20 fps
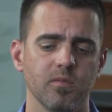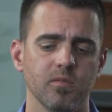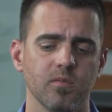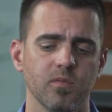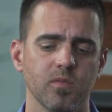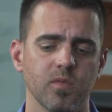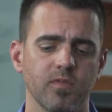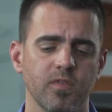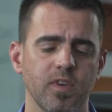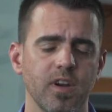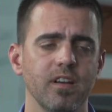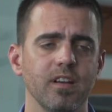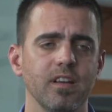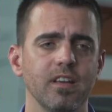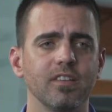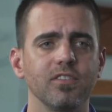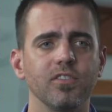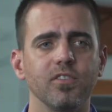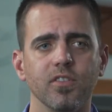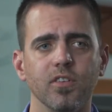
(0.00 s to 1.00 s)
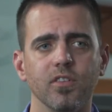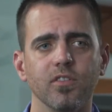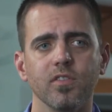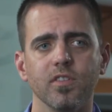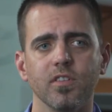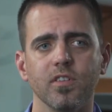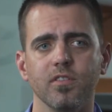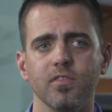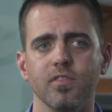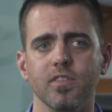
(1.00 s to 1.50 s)
we're very
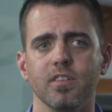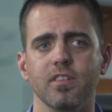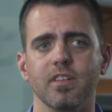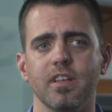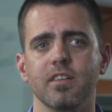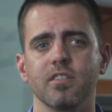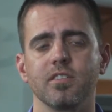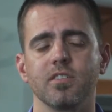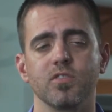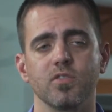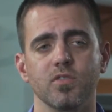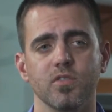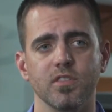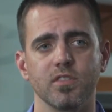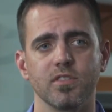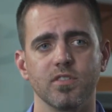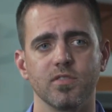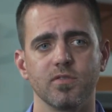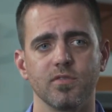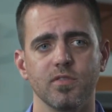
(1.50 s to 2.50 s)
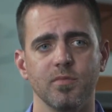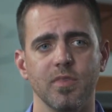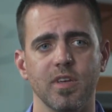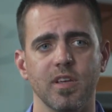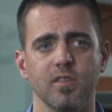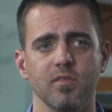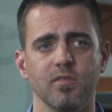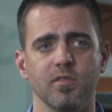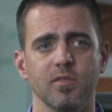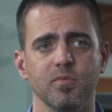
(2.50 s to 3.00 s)
conservative in a lot of the choices we
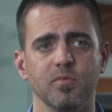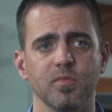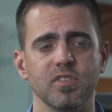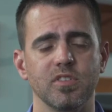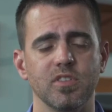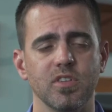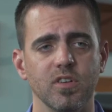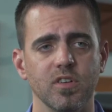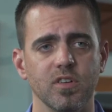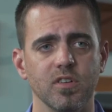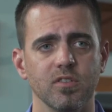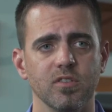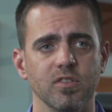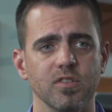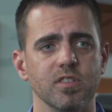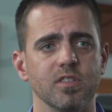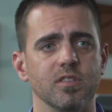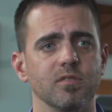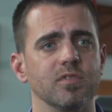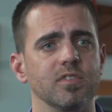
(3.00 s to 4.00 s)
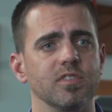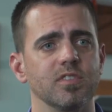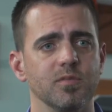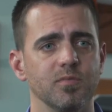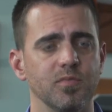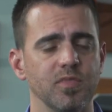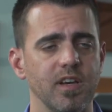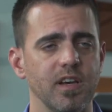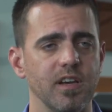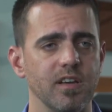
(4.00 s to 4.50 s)
make with materials and with
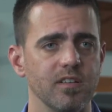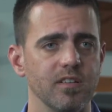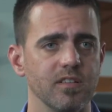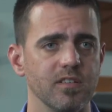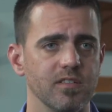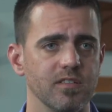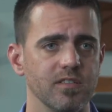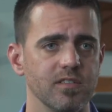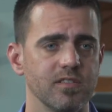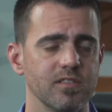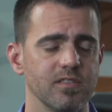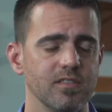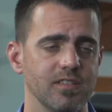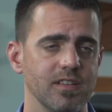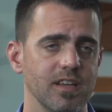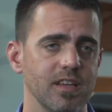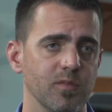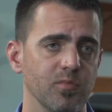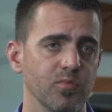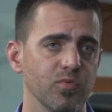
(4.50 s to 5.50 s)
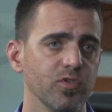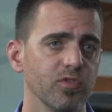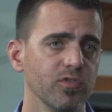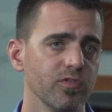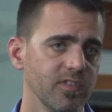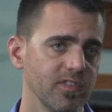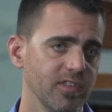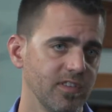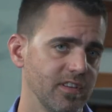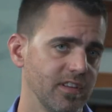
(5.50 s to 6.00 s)
suppliers to take
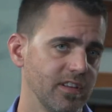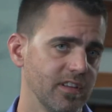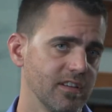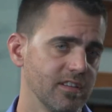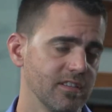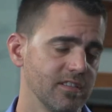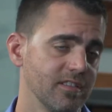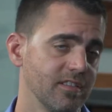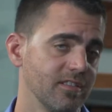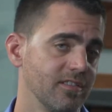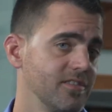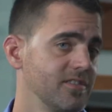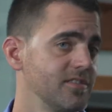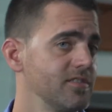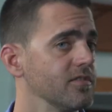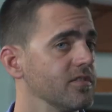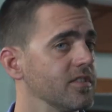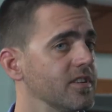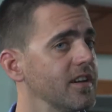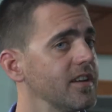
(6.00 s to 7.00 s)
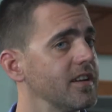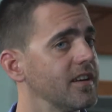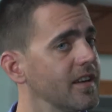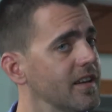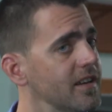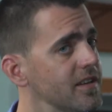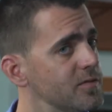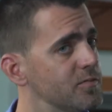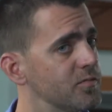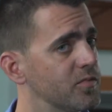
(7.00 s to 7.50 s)
proven things that are still cutting
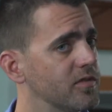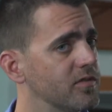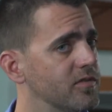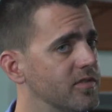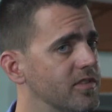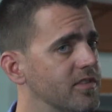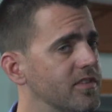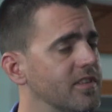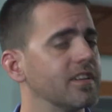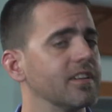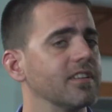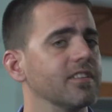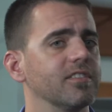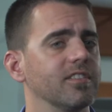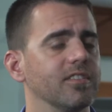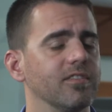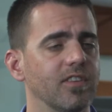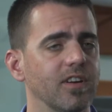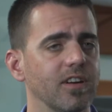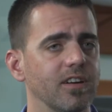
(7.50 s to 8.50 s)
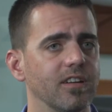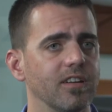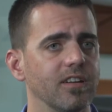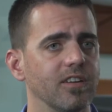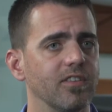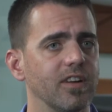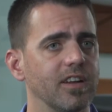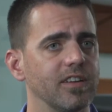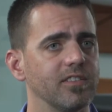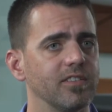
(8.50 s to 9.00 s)
edge proven things and very
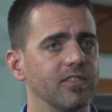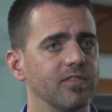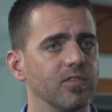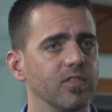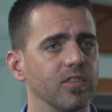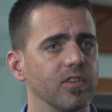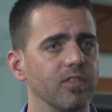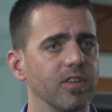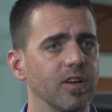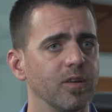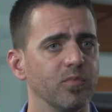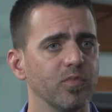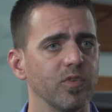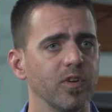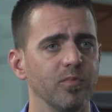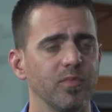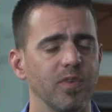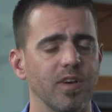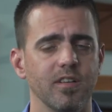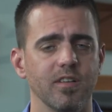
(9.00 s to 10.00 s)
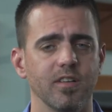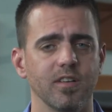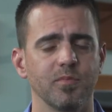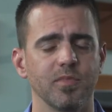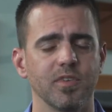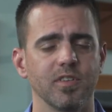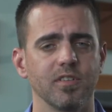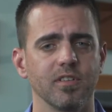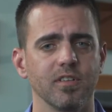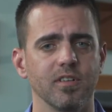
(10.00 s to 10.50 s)
aggressive for a Grand Prix product,
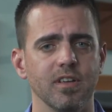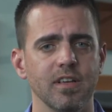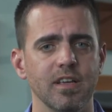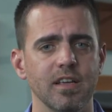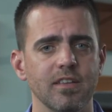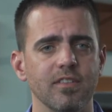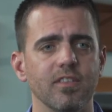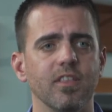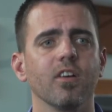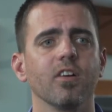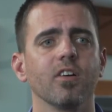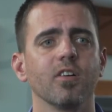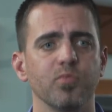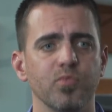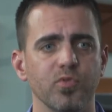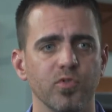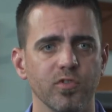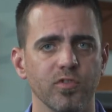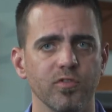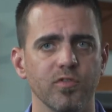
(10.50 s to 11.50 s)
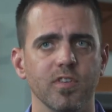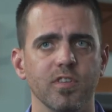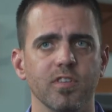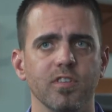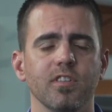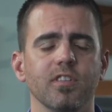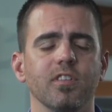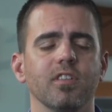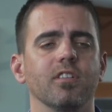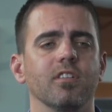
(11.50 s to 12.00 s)
but they are
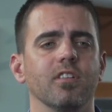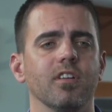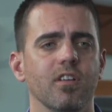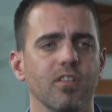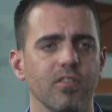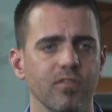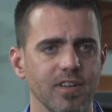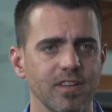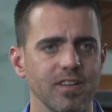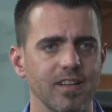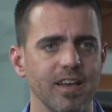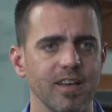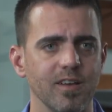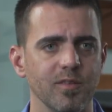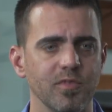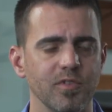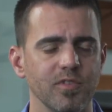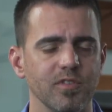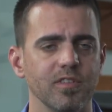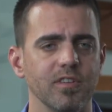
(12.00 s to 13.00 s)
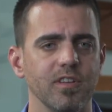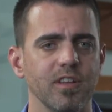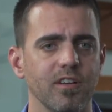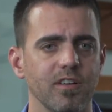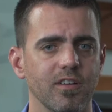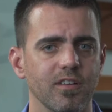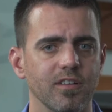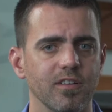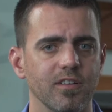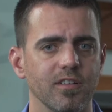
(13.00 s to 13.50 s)
proven, they are reliable, and they
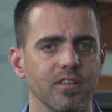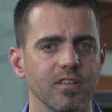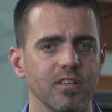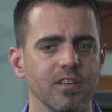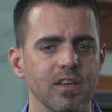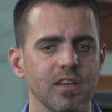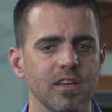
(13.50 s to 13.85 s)
are going to